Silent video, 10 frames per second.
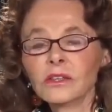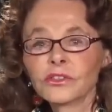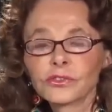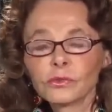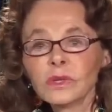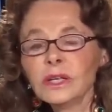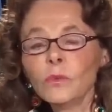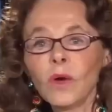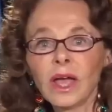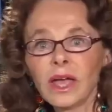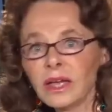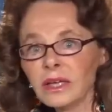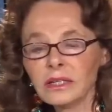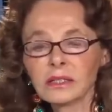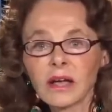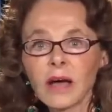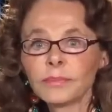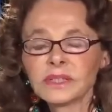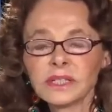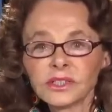three way
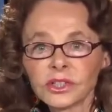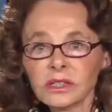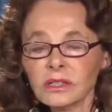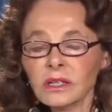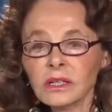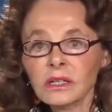competition